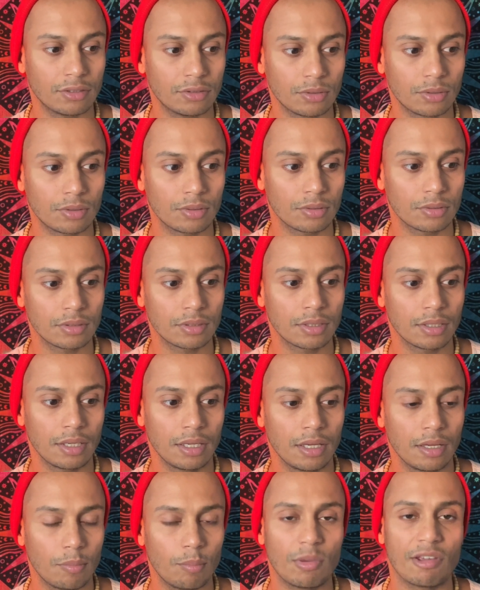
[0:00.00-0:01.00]
Don't
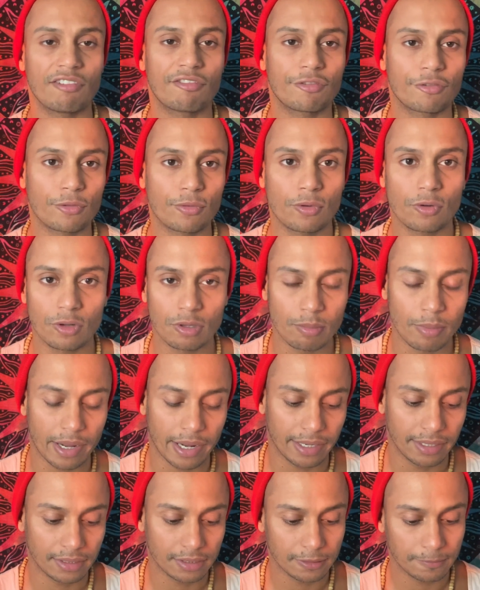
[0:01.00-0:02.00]
be fooled by
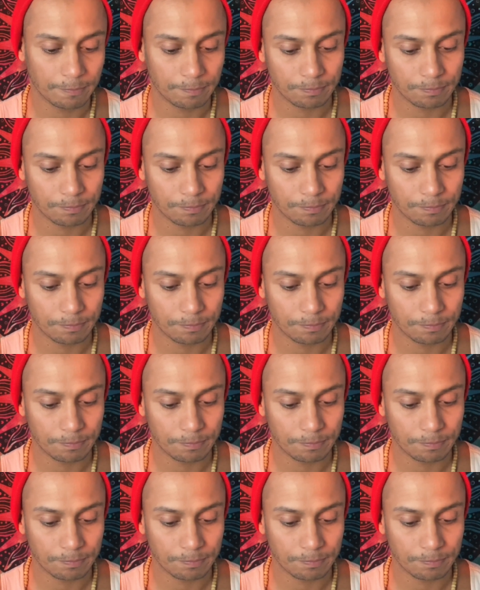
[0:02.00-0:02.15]
it.